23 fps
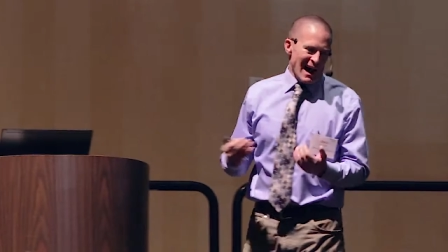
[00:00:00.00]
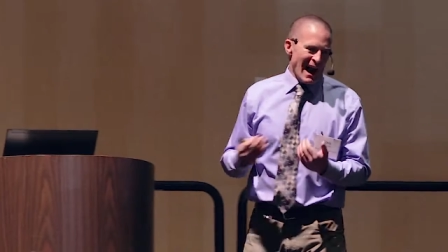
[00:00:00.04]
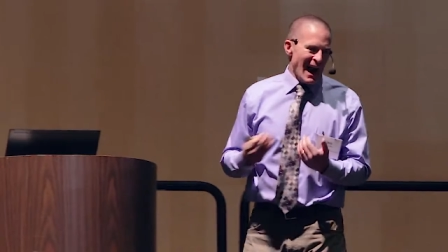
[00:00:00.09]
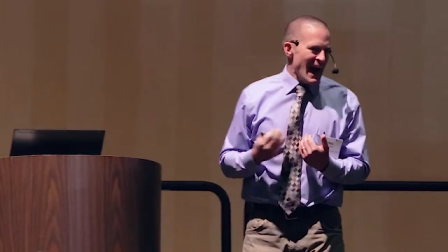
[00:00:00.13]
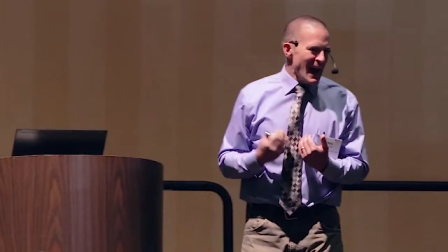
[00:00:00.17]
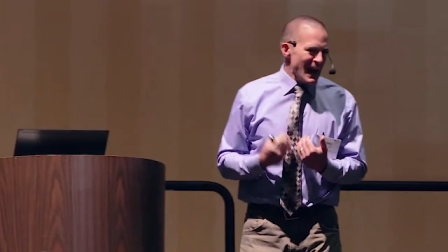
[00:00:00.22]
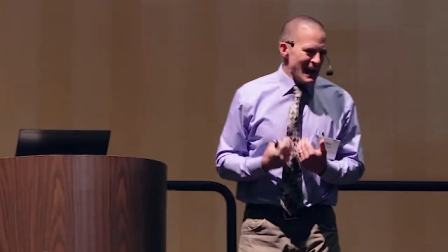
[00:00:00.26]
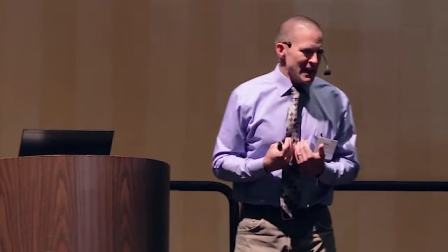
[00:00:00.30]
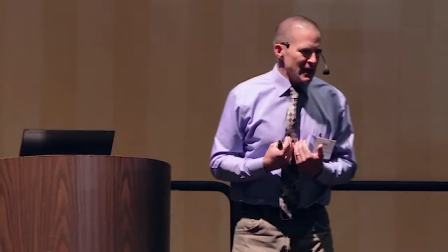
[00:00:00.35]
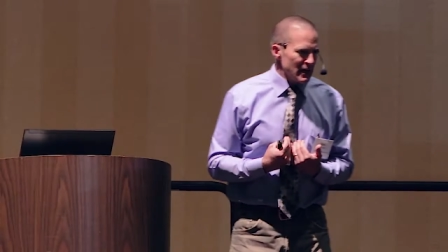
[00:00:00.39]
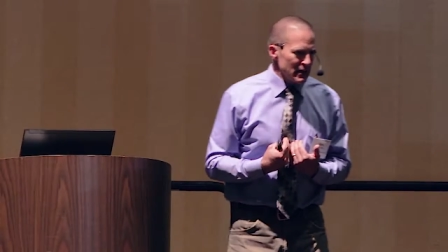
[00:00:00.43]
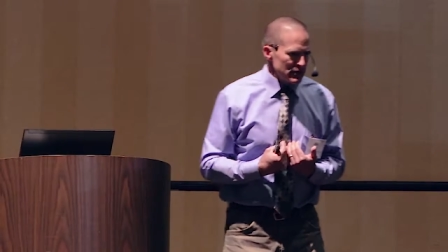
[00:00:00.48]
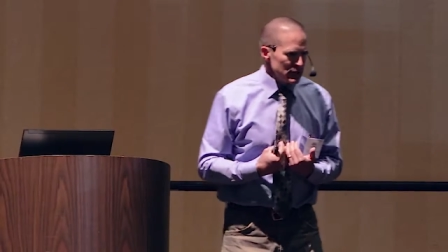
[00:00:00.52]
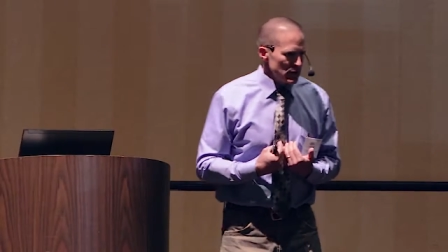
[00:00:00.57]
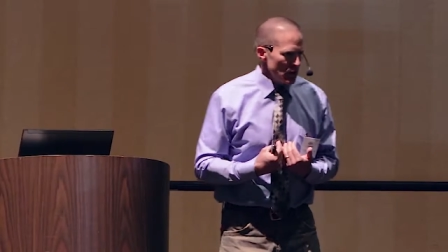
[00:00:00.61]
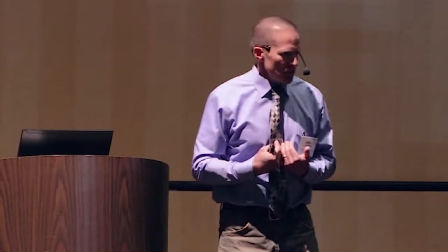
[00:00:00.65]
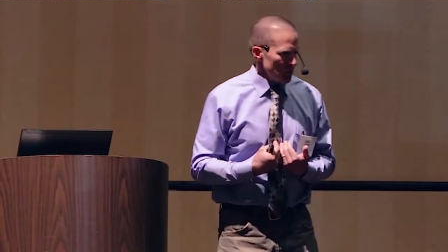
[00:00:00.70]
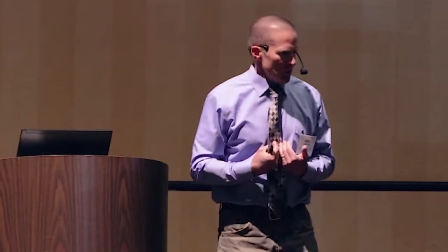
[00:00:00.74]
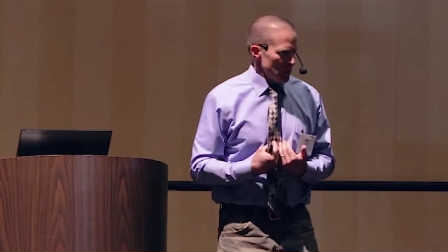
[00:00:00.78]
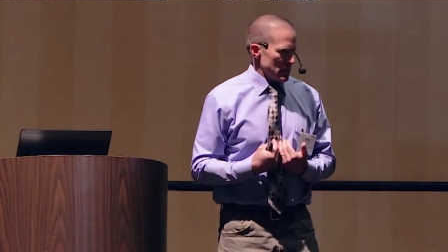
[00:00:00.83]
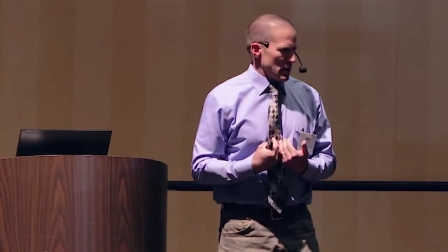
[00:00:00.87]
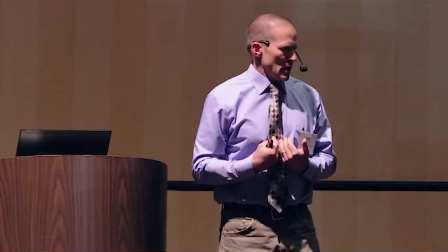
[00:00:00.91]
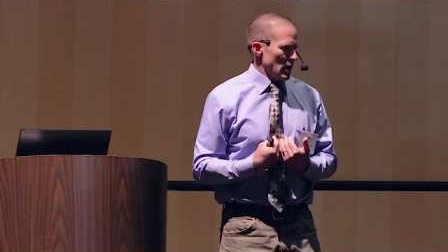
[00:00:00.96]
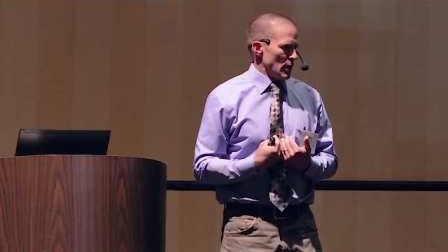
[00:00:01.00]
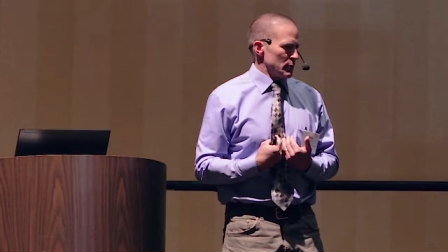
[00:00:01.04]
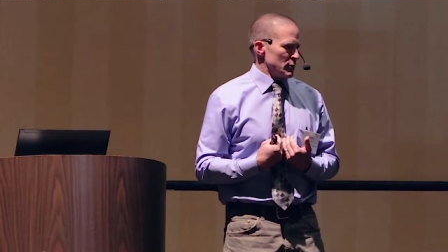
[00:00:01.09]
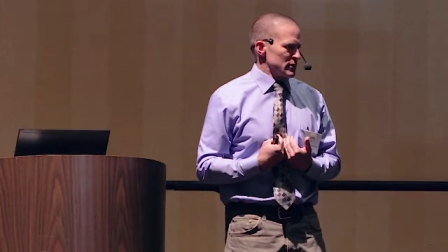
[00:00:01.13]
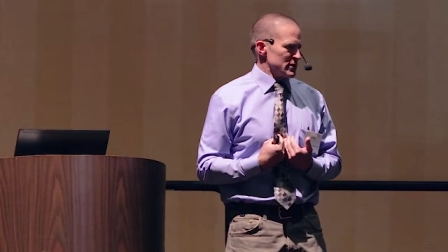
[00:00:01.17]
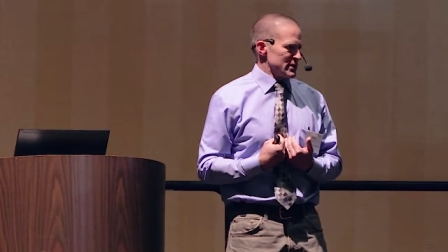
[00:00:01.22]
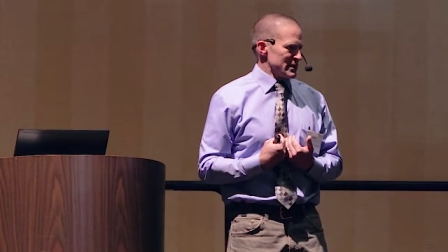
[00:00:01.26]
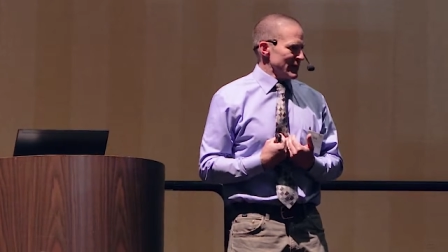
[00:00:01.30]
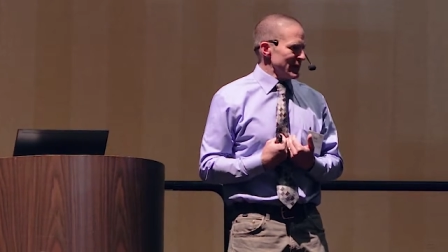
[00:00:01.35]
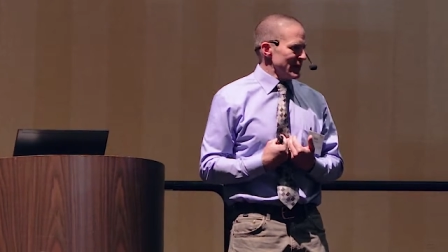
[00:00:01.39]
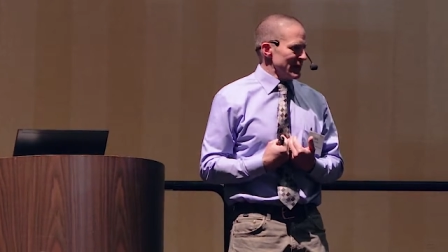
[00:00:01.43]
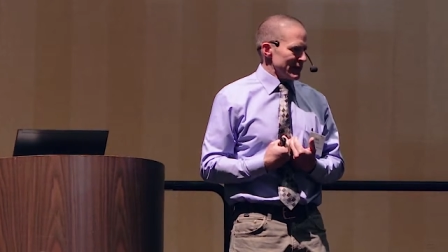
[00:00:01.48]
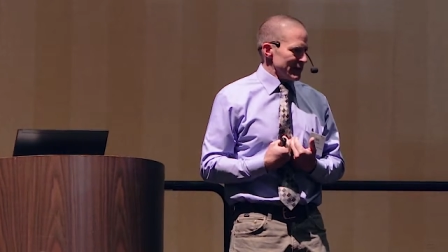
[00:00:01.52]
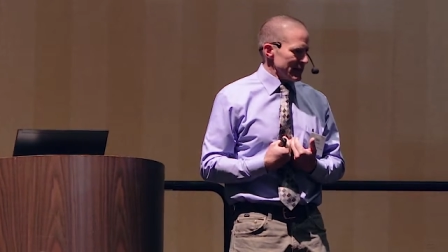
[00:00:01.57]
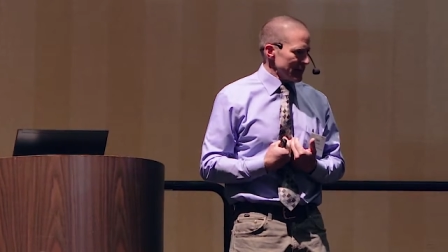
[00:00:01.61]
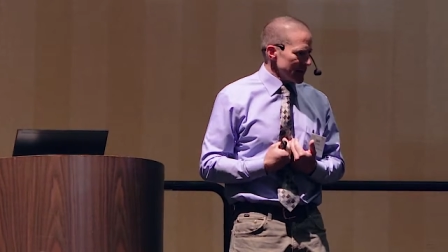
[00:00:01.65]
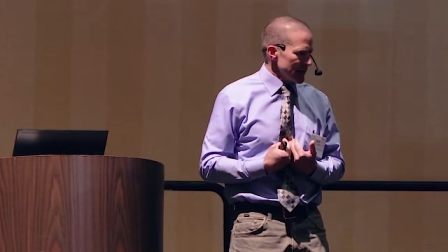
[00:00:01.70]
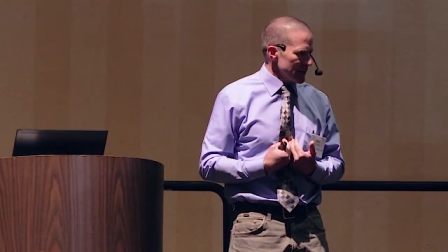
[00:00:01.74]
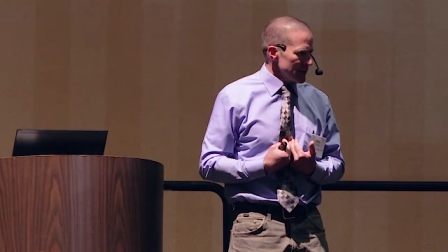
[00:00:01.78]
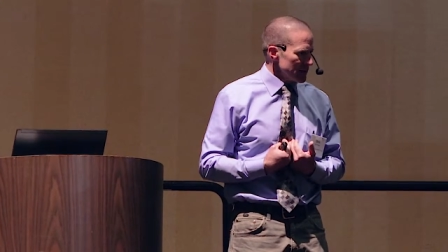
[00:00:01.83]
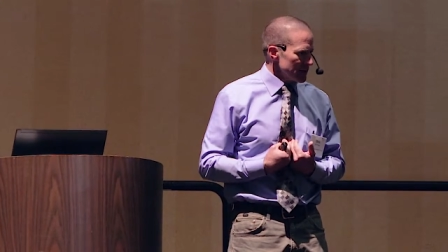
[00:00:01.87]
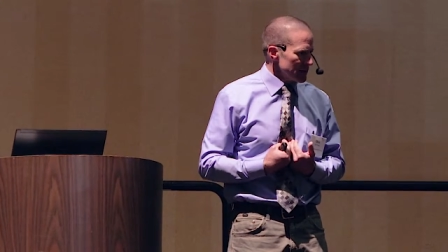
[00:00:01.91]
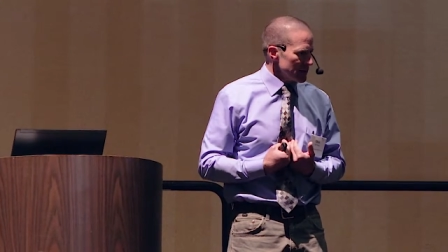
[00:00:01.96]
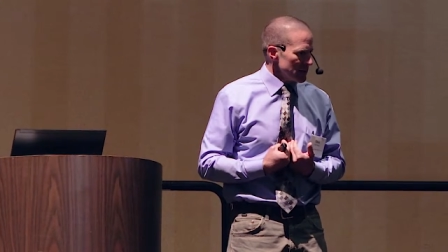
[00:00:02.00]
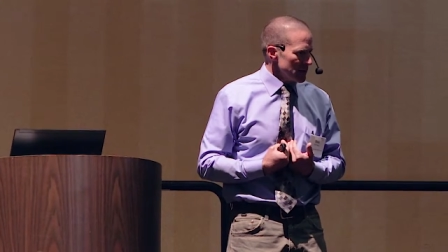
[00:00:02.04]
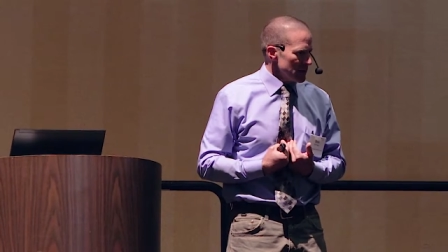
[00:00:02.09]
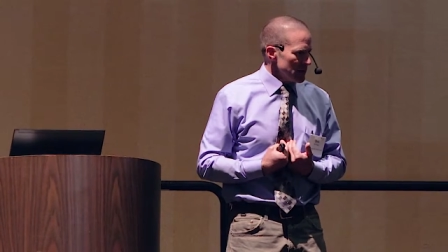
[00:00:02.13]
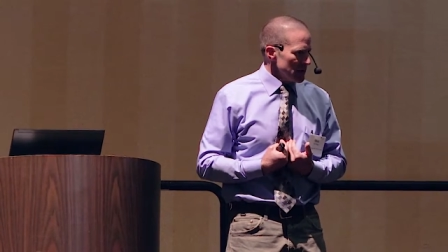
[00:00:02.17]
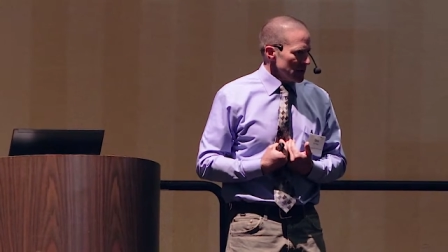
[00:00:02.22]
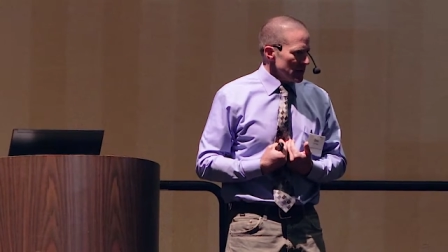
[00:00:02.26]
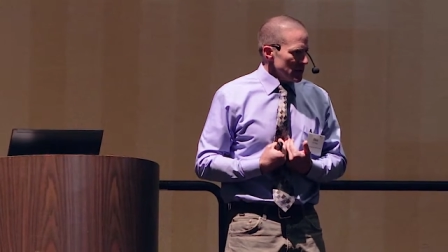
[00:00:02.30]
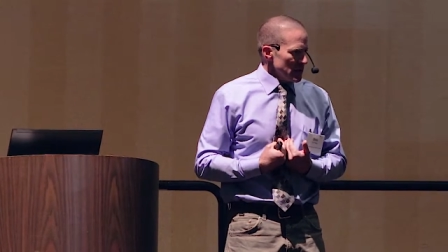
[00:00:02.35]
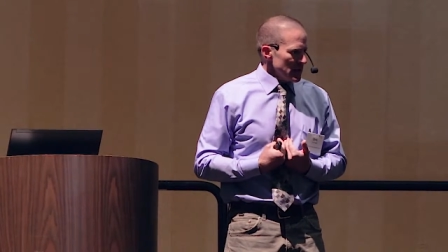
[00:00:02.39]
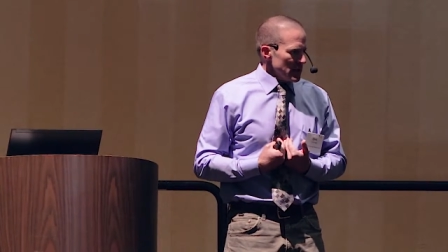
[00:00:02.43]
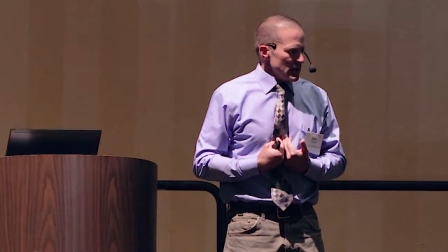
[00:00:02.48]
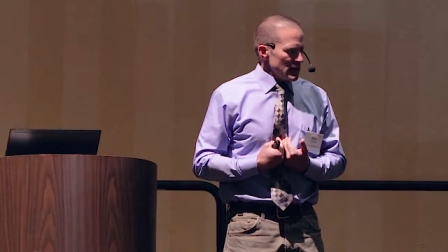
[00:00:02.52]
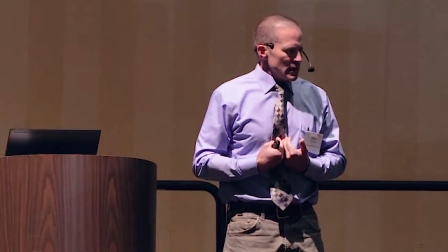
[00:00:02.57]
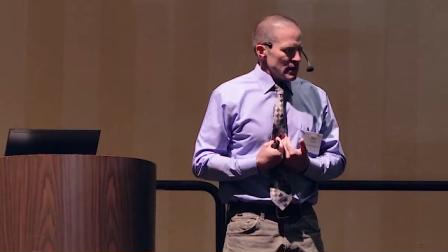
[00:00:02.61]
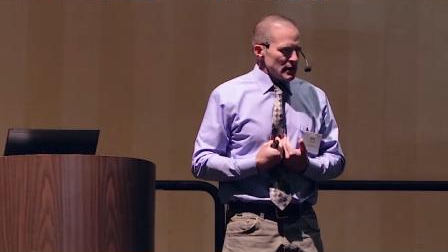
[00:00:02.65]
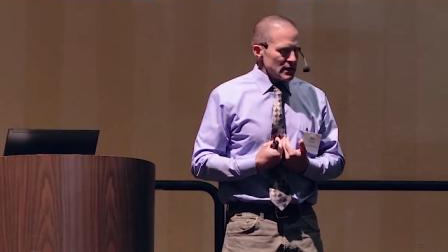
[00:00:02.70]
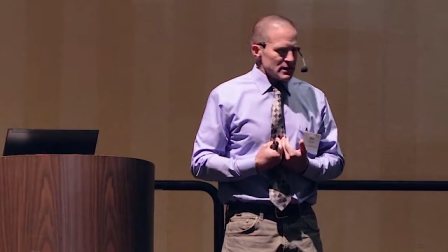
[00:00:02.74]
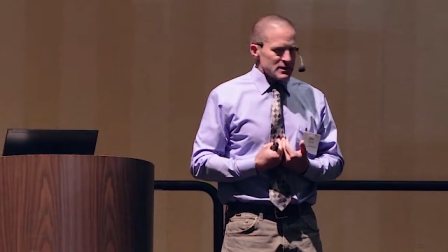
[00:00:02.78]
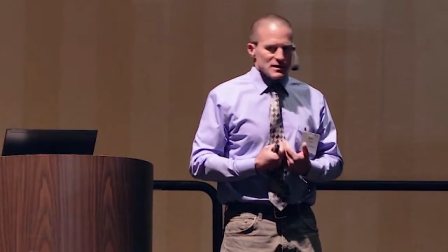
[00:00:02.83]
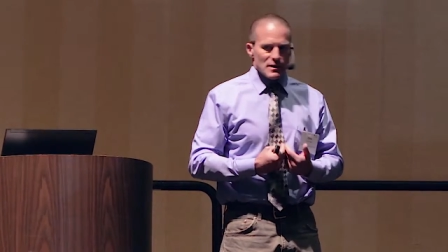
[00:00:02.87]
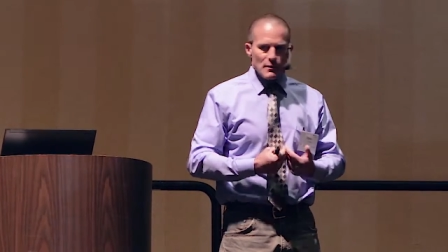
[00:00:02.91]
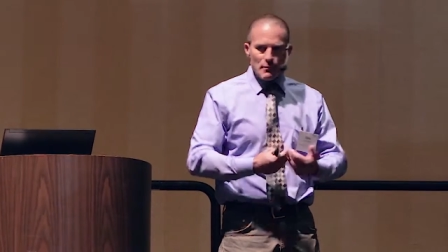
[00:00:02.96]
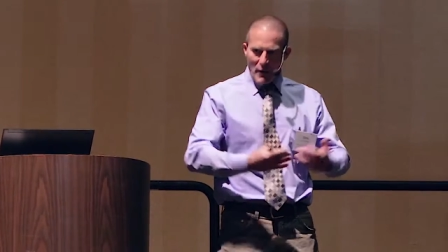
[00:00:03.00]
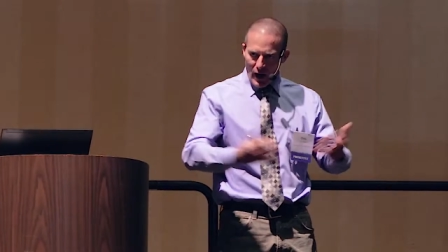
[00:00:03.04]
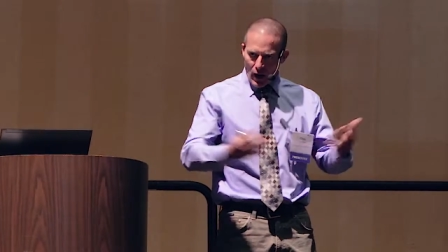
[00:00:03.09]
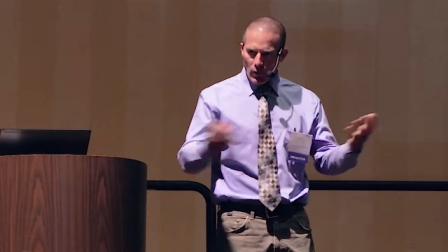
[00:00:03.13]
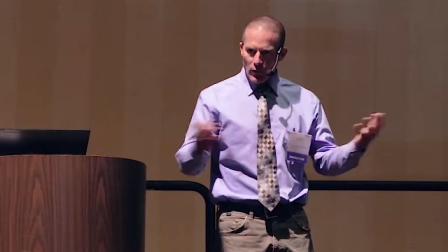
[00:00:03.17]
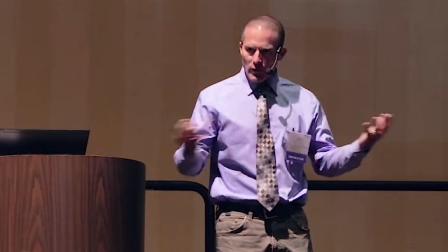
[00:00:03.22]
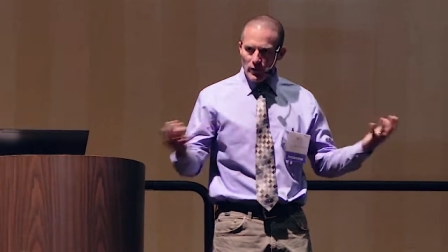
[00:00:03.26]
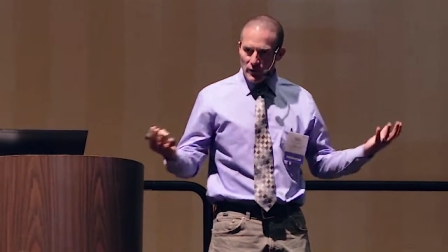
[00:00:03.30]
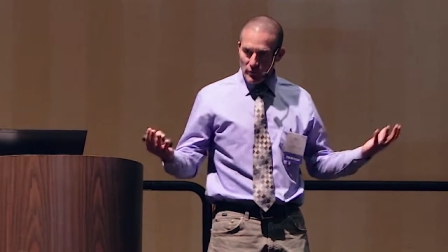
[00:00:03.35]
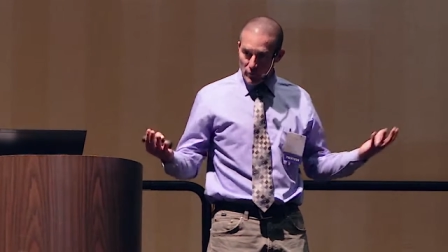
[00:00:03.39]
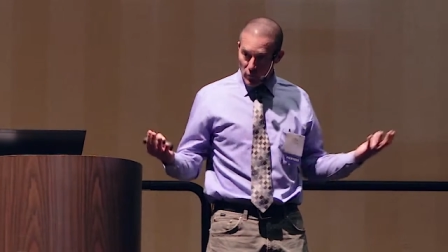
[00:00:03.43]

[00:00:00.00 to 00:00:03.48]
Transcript: I don't accomplish anything. It's the power